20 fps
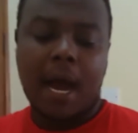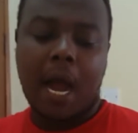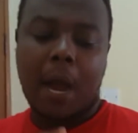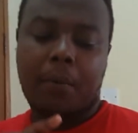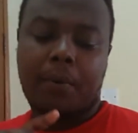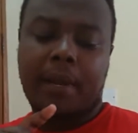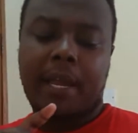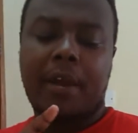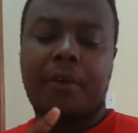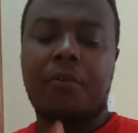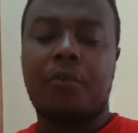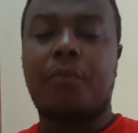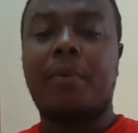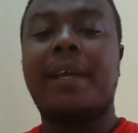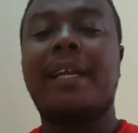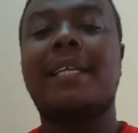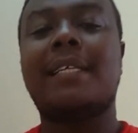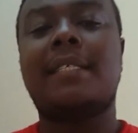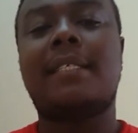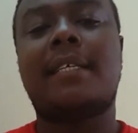I would get
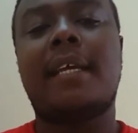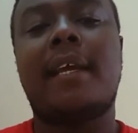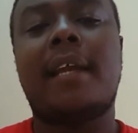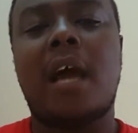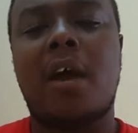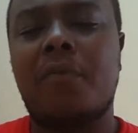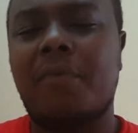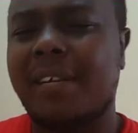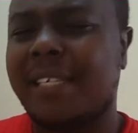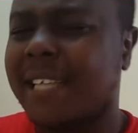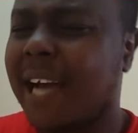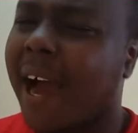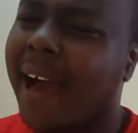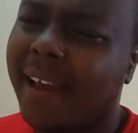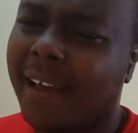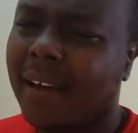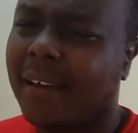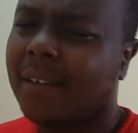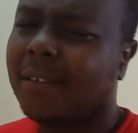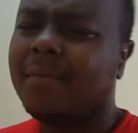real estate, I'd
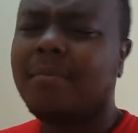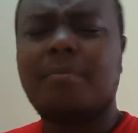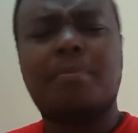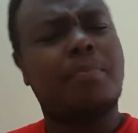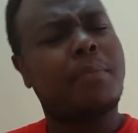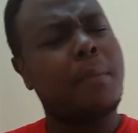retire.